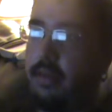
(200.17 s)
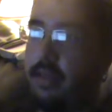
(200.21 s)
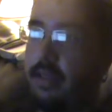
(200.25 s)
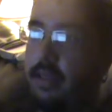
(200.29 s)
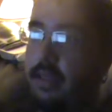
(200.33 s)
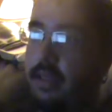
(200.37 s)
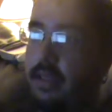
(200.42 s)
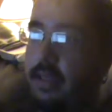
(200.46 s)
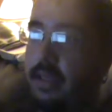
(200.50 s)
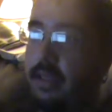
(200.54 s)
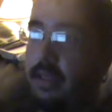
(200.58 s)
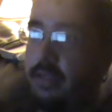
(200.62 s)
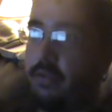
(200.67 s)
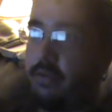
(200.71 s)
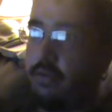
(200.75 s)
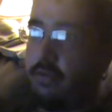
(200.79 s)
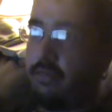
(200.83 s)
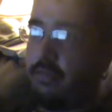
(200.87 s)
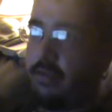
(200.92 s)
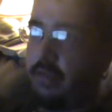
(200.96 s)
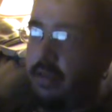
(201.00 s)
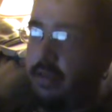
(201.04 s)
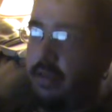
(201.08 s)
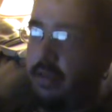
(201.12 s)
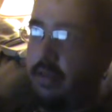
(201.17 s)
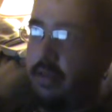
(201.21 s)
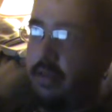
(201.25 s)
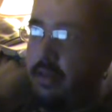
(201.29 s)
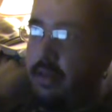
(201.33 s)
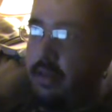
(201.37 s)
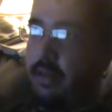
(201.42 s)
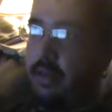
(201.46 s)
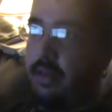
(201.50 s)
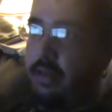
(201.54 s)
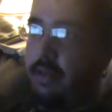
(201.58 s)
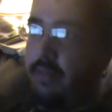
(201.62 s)
inexorably
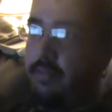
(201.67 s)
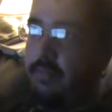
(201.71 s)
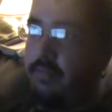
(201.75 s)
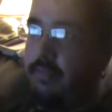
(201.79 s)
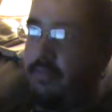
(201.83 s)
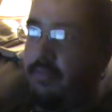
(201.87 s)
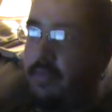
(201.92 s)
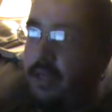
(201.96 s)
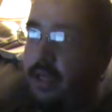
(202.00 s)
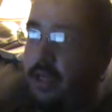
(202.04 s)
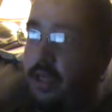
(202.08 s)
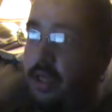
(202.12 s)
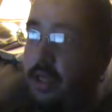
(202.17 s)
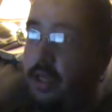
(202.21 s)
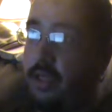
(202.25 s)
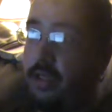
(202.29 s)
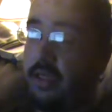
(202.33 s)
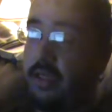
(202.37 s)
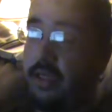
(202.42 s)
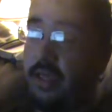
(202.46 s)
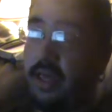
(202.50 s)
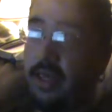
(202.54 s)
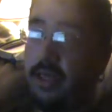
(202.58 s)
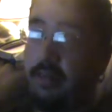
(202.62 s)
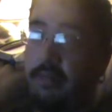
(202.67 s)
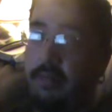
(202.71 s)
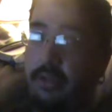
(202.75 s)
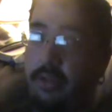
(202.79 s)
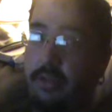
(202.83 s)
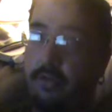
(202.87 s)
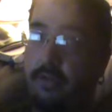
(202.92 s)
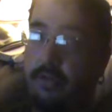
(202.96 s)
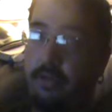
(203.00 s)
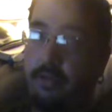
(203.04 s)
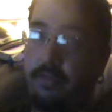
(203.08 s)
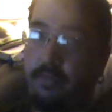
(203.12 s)
and undeniably
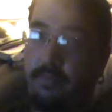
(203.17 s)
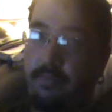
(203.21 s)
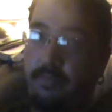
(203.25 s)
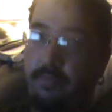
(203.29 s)
true.